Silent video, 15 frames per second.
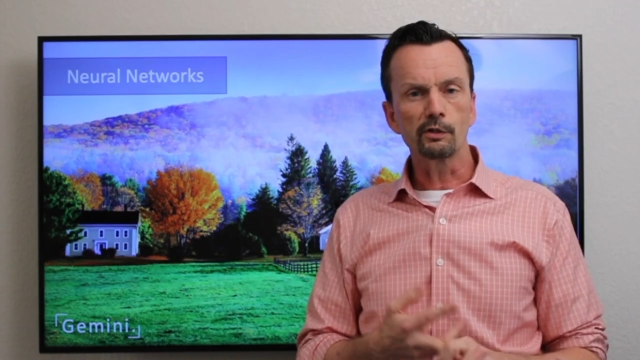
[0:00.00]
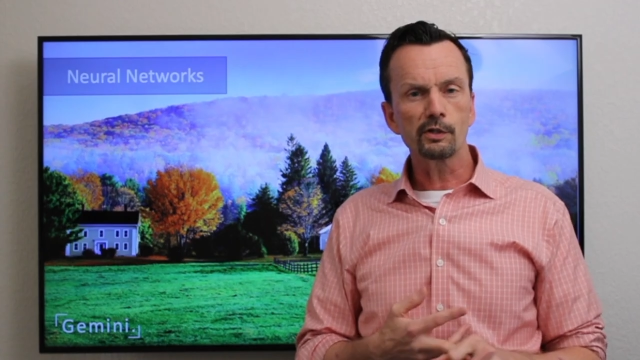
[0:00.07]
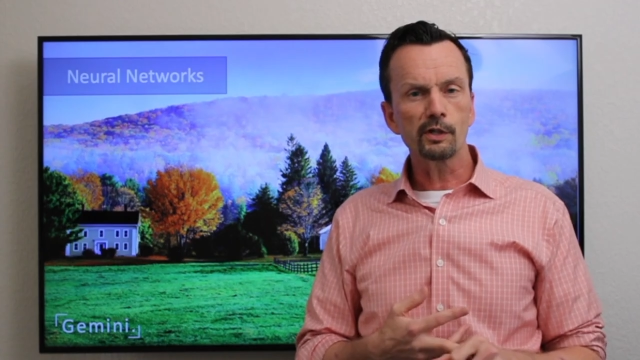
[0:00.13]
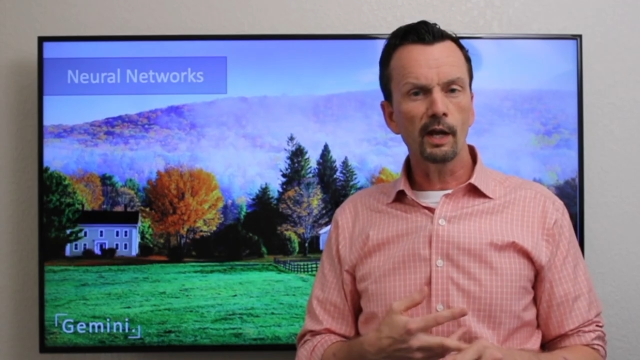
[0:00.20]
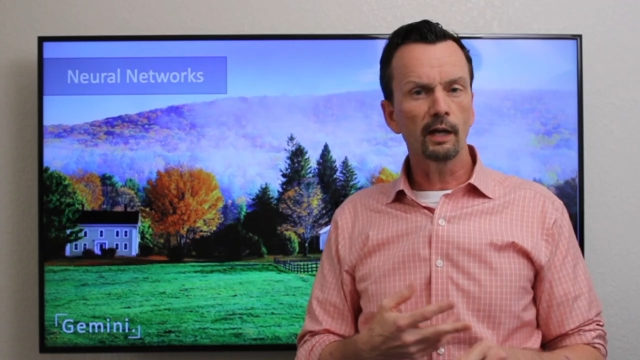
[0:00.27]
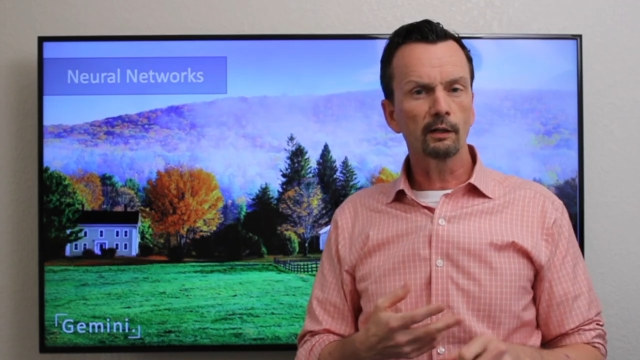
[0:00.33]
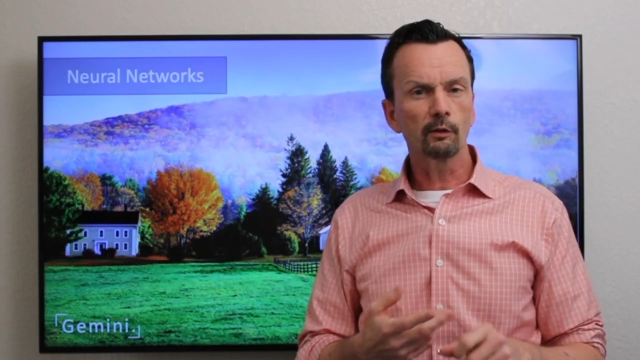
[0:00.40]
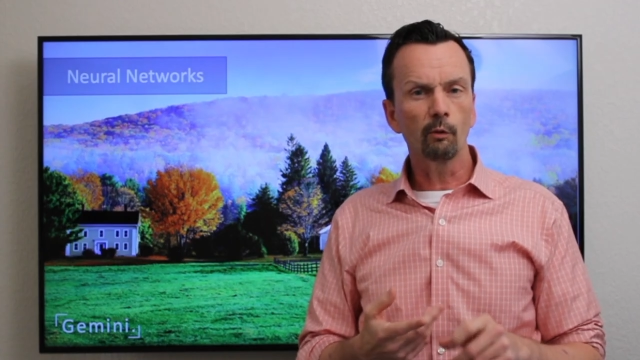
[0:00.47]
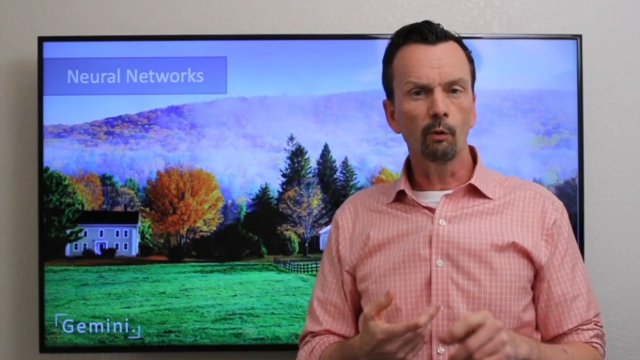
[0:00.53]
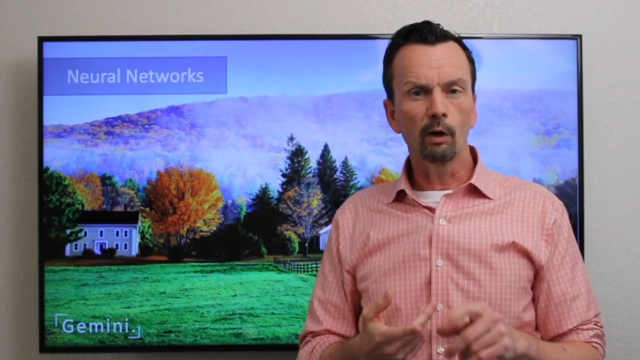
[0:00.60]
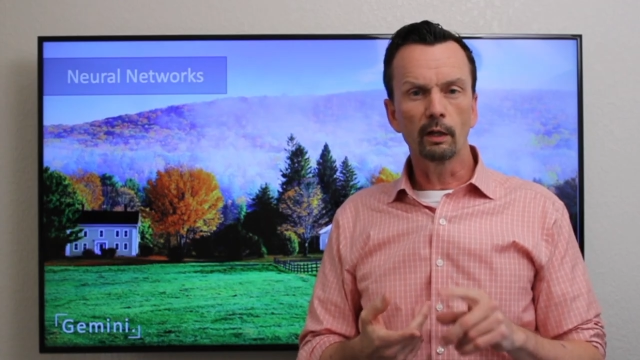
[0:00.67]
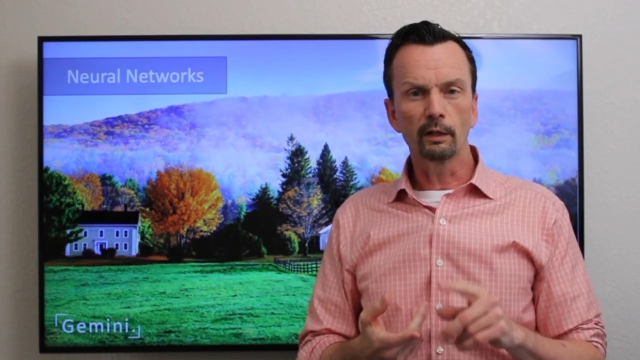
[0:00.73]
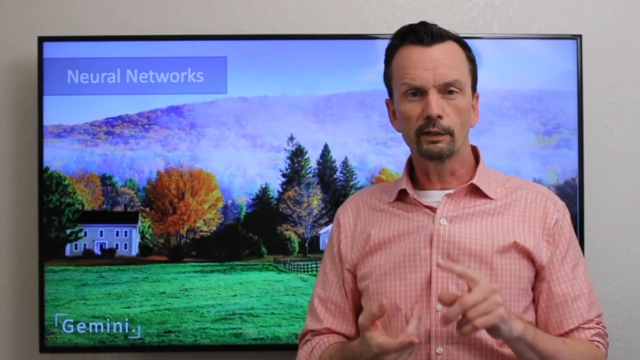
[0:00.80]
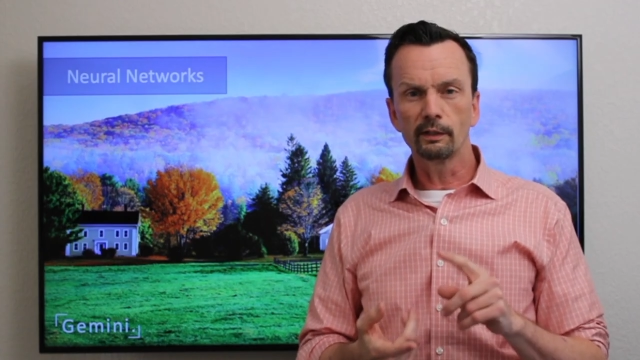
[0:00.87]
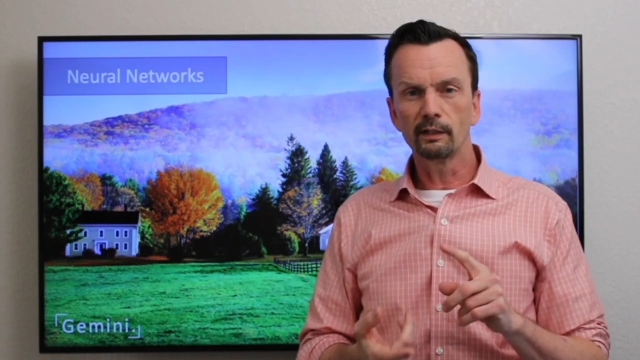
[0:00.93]
scan
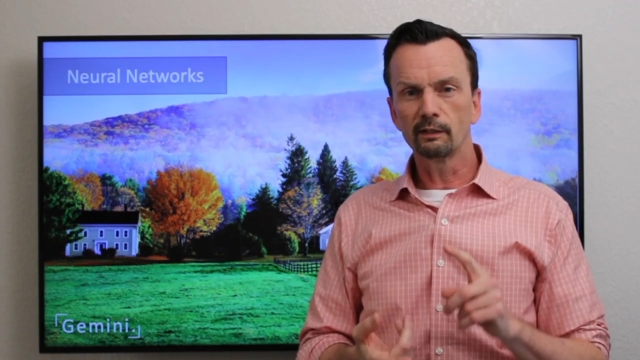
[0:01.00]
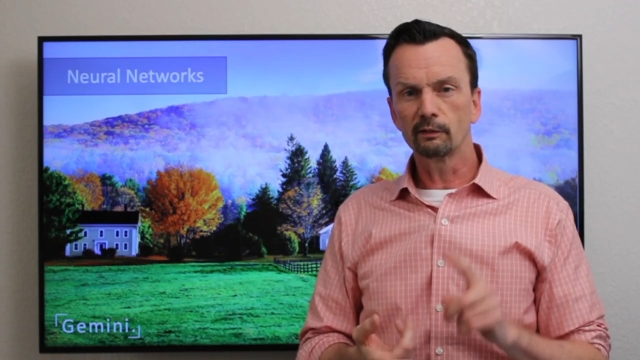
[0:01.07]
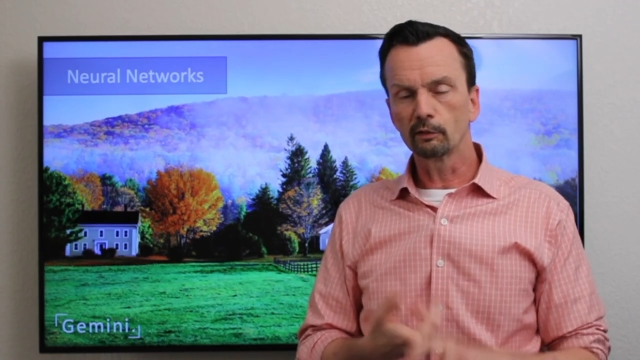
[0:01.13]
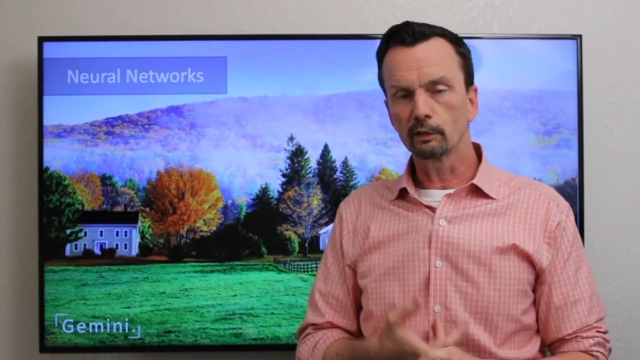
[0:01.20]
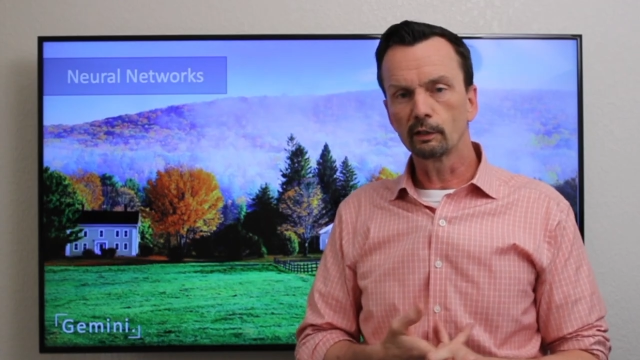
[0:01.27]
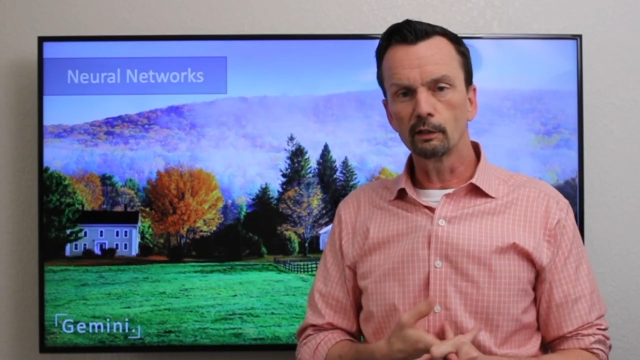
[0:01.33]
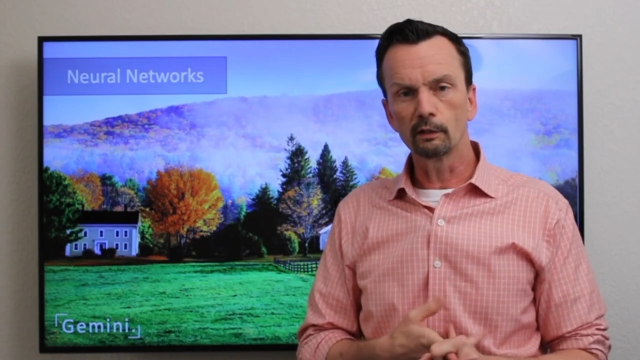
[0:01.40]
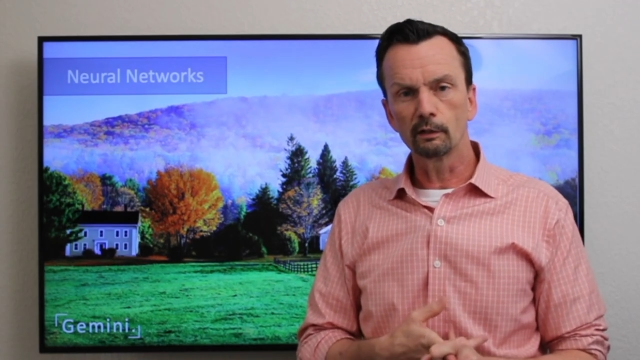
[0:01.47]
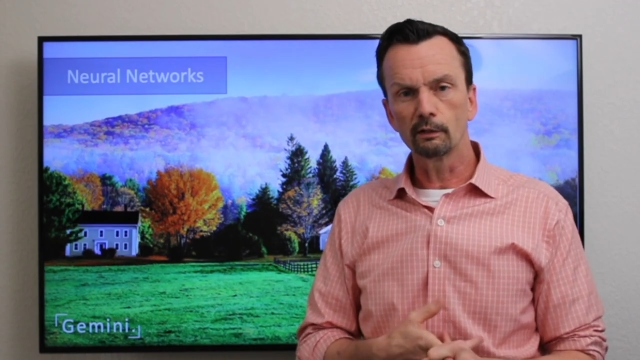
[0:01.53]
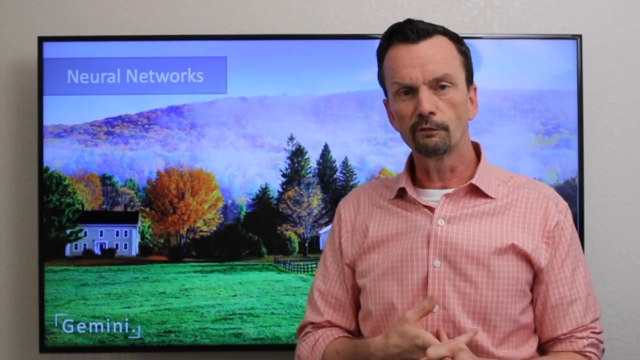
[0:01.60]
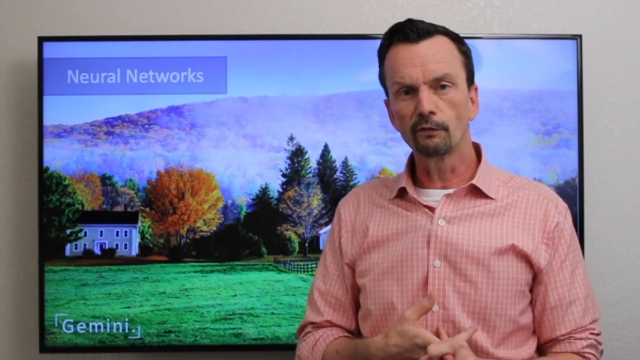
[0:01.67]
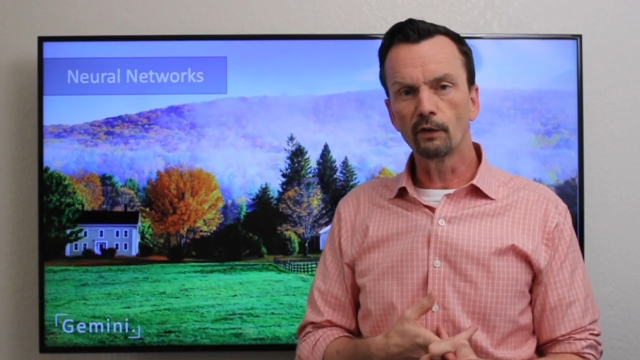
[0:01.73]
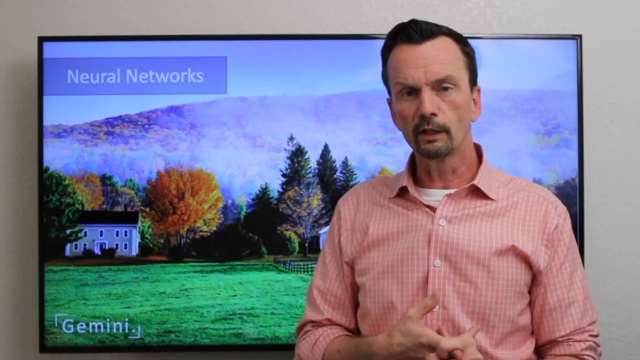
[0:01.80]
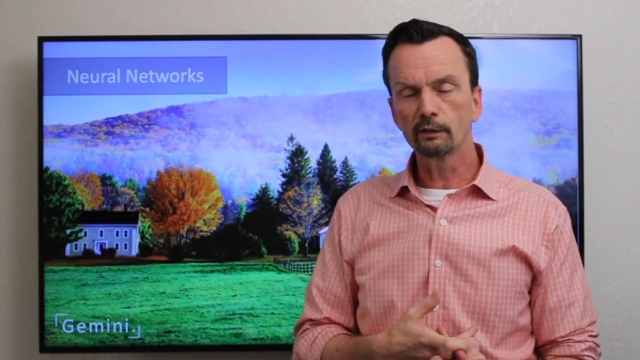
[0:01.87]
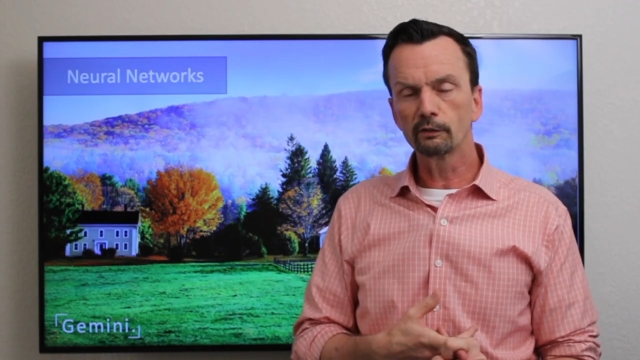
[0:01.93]
quality, it's looking at the
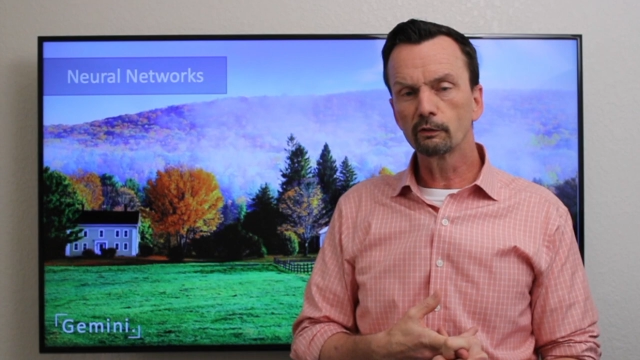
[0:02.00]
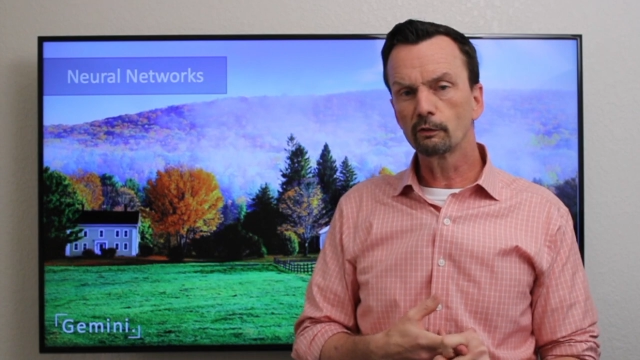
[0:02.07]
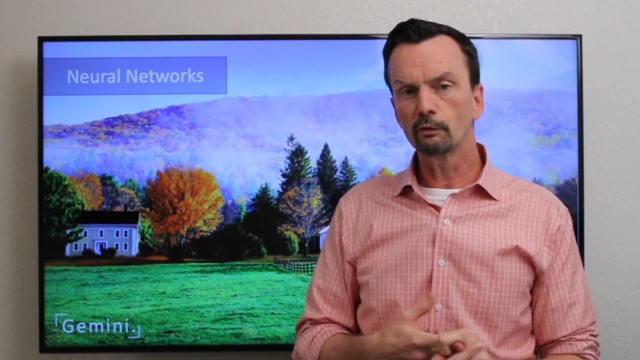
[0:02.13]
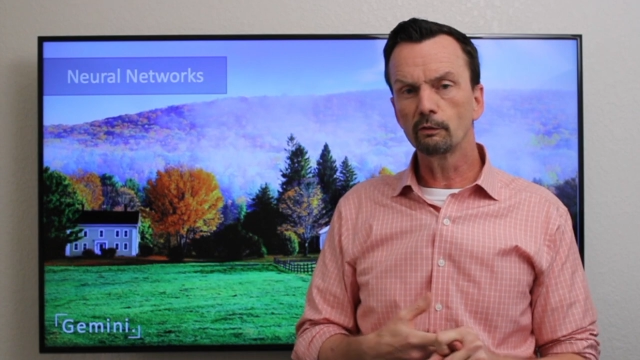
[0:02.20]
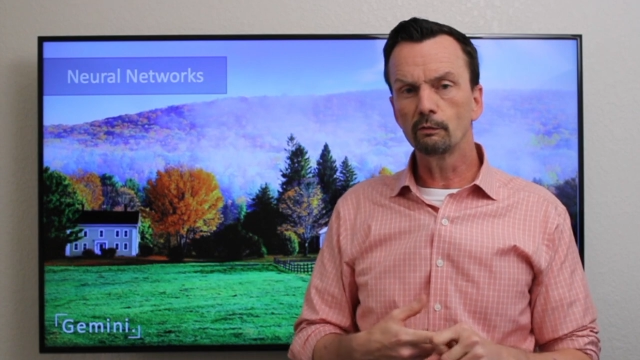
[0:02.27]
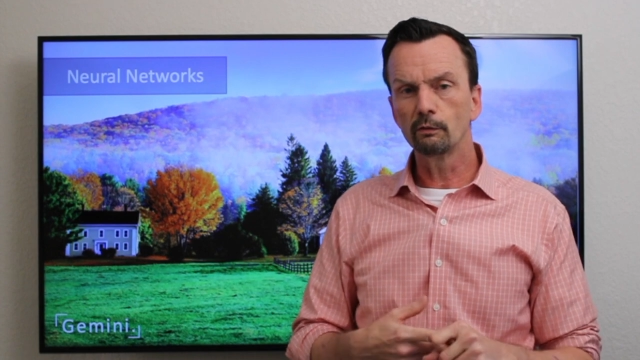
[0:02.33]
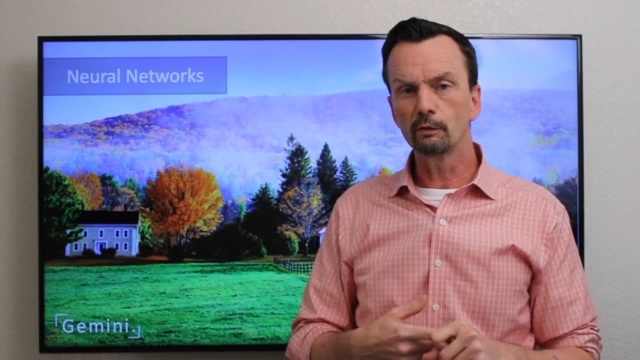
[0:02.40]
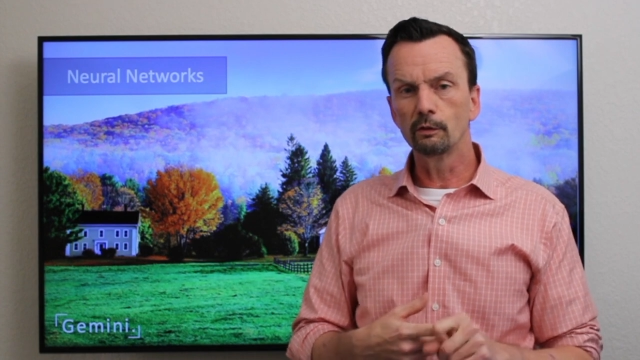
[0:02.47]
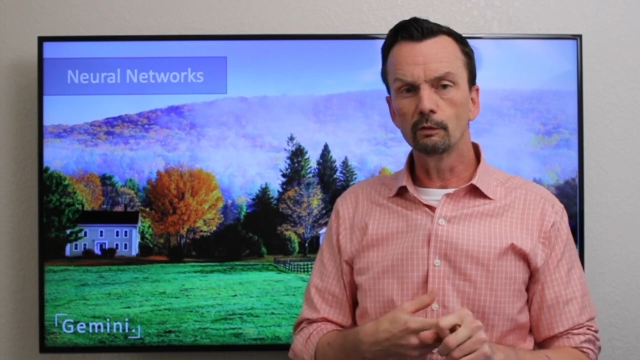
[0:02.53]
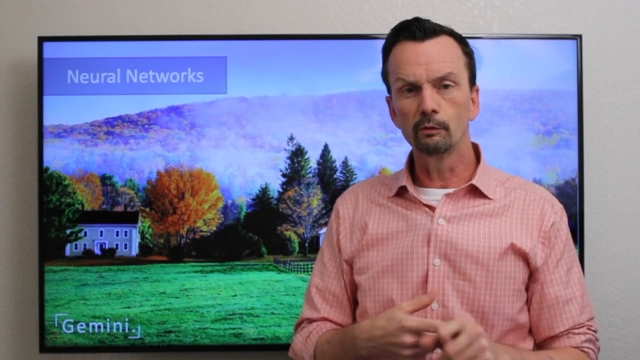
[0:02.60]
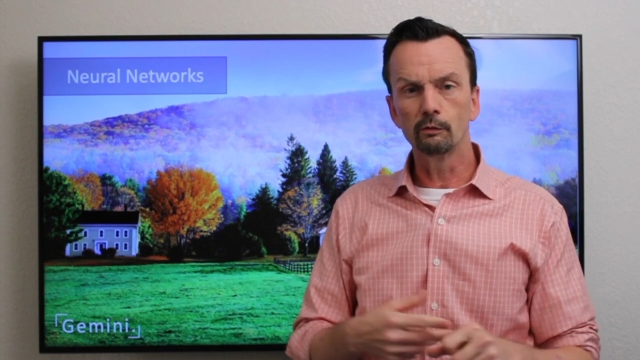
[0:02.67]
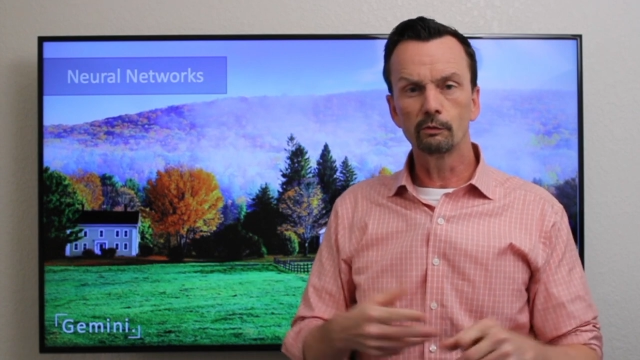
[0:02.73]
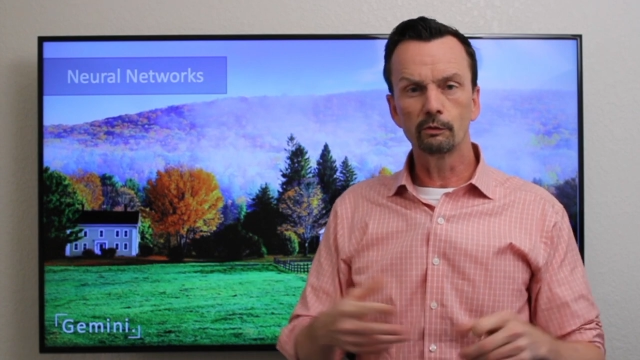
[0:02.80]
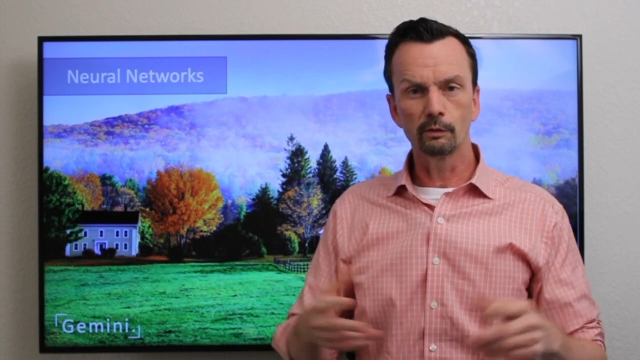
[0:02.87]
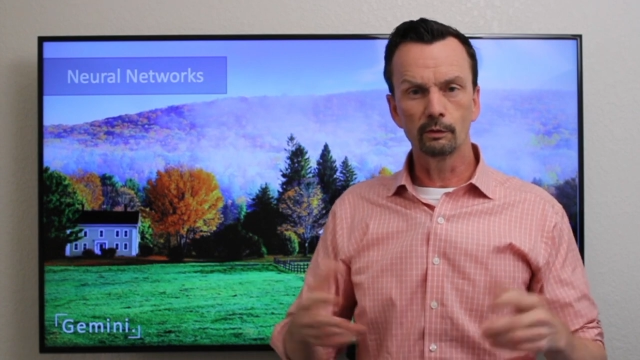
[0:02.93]
fonts that's used,